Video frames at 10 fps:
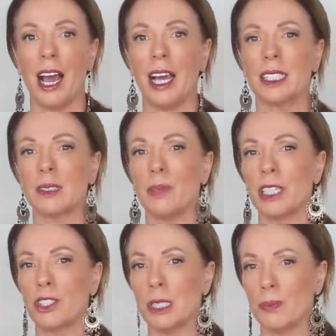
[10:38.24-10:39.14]
As
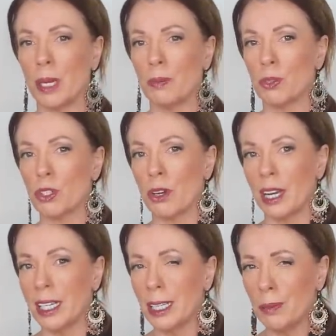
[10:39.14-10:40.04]
much as people
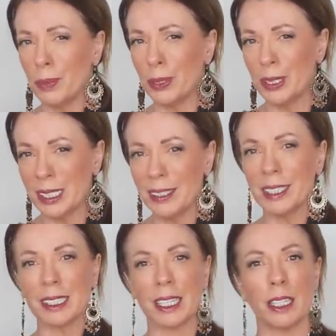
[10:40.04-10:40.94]
try to get a person
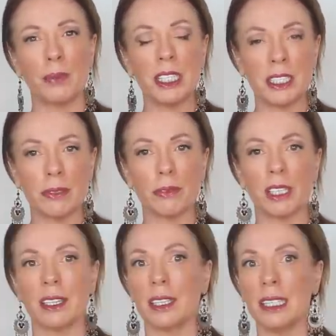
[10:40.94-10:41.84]
that's going to be
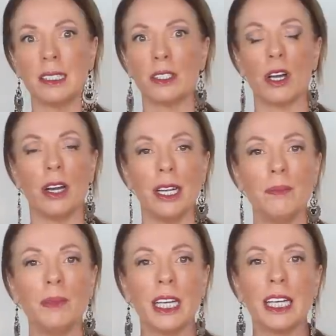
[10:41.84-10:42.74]
different this
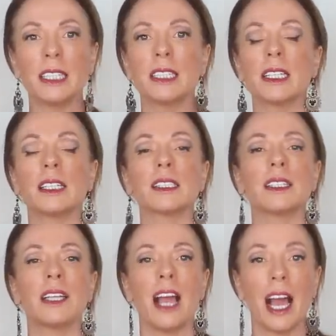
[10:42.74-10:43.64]
time, it
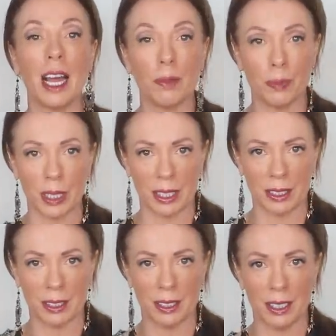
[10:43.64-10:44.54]
doesn't
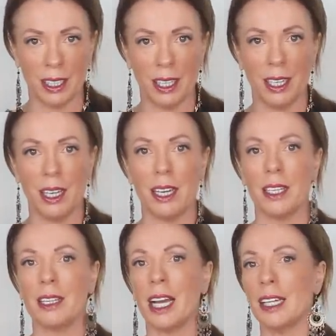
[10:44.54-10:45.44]
happen.
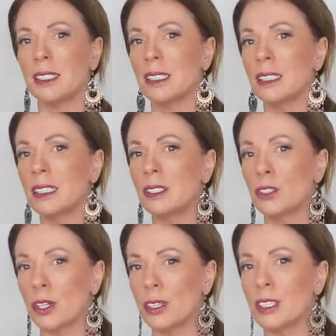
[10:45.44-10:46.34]
Narcissists
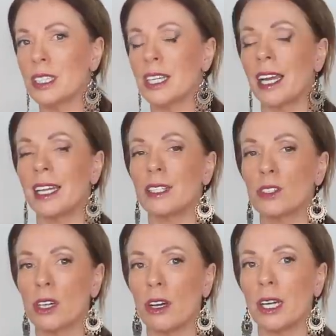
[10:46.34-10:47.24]
don't take
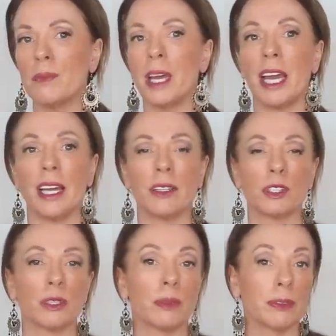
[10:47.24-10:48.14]
time out
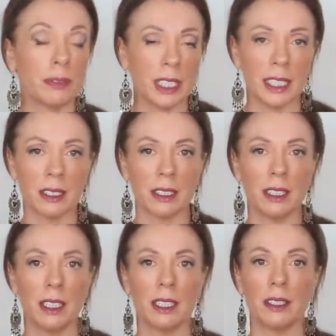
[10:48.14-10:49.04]
to reflect.
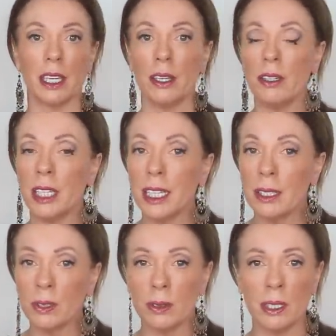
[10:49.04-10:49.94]
They don't
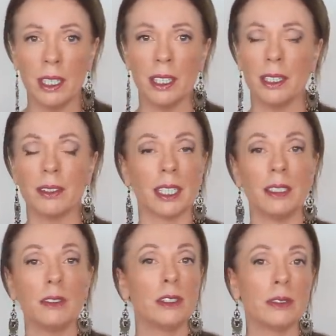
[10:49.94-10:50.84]
heal. They
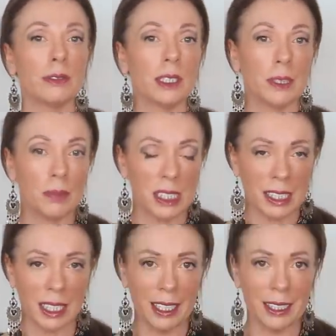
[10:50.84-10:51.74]
don't learn from their
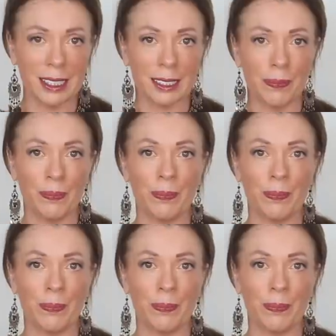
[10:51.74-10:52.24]
mistakes.